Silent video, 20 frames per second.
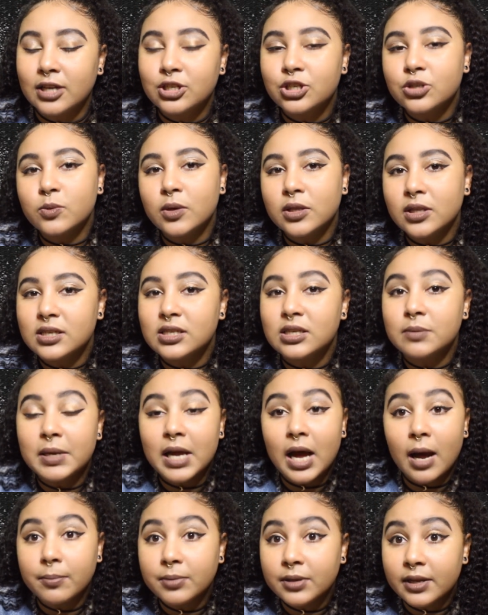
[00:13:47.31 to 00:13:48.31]
I just want this to
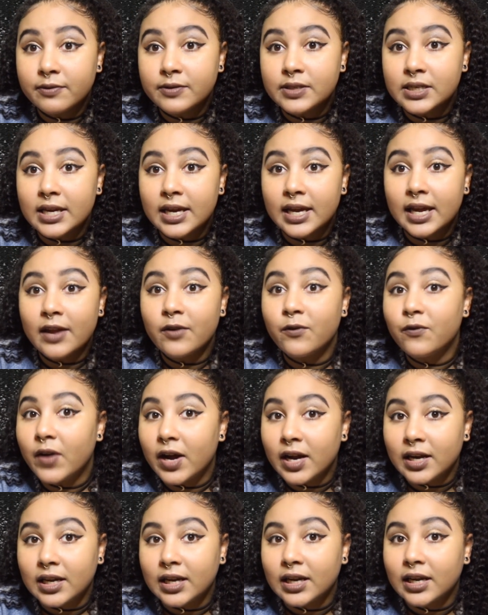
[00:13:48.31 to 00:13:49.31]
be uplifting and
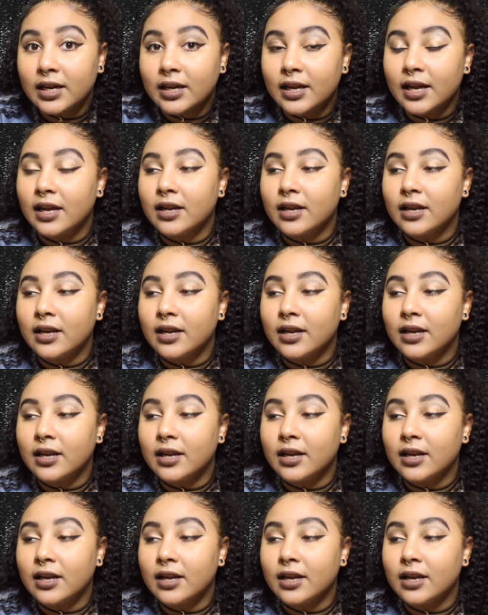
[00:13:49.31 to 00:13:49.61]
funny